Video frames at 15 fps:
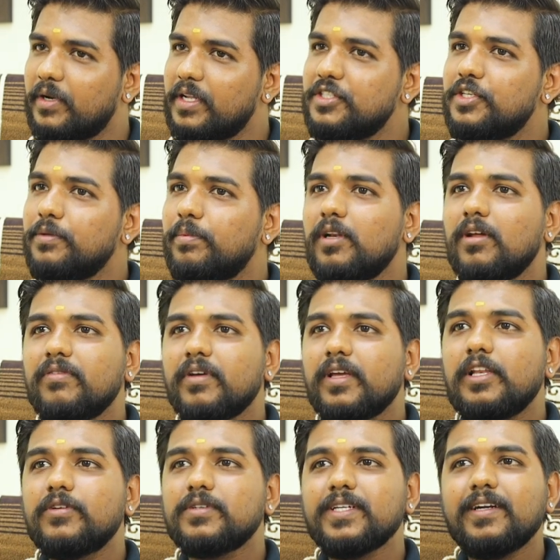principle of
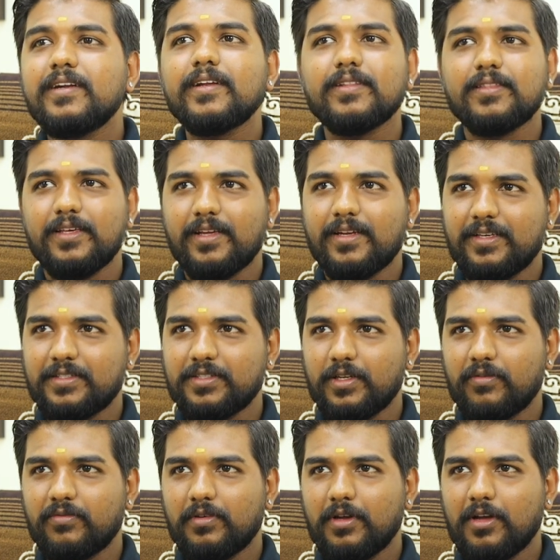heliocentric theory
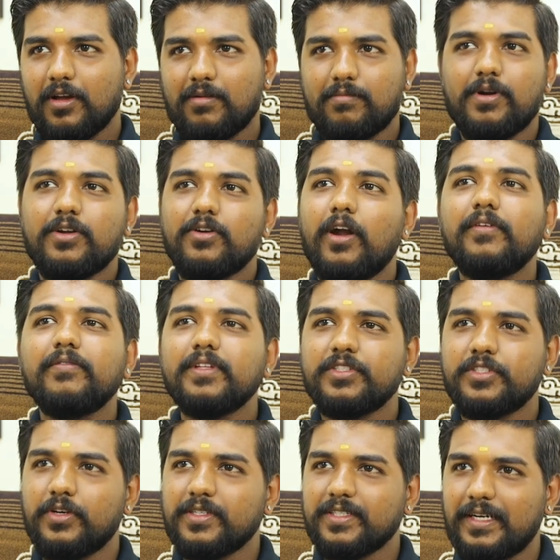itself, but not
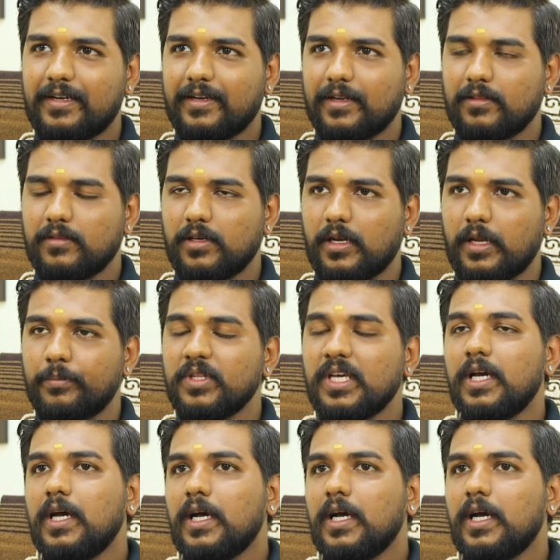with geocentric theory.